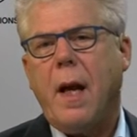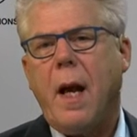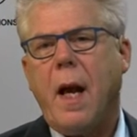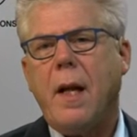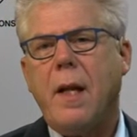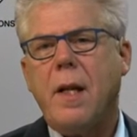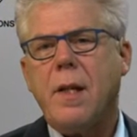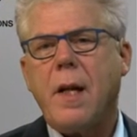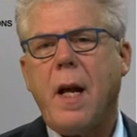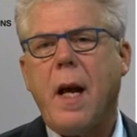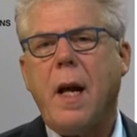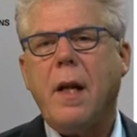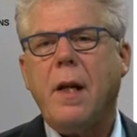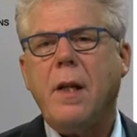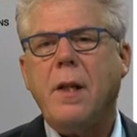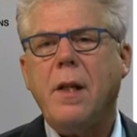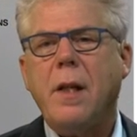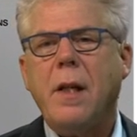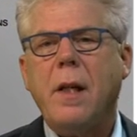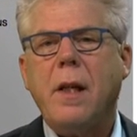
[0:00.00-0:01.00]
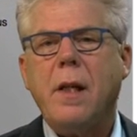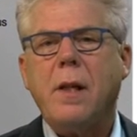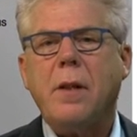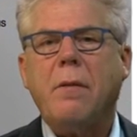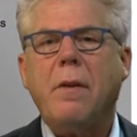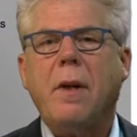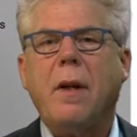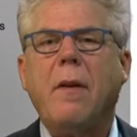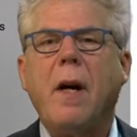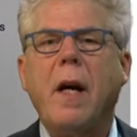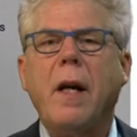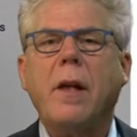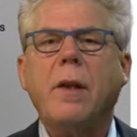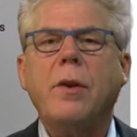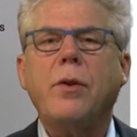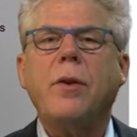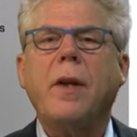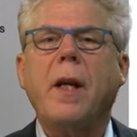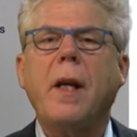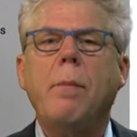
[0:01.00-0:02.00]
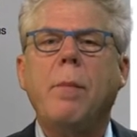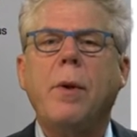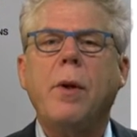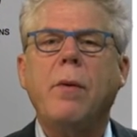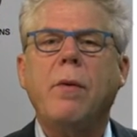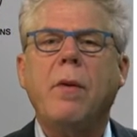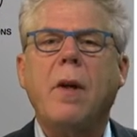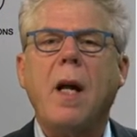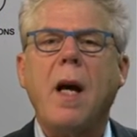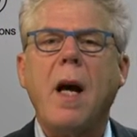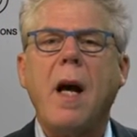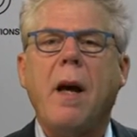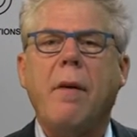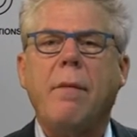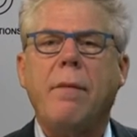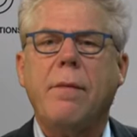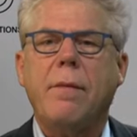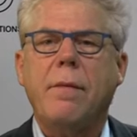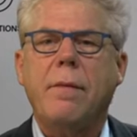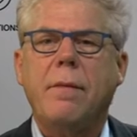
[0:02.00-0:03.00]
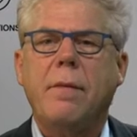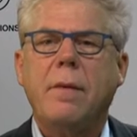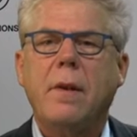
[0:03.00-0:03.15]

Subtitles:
and this energy is required to keep you alive.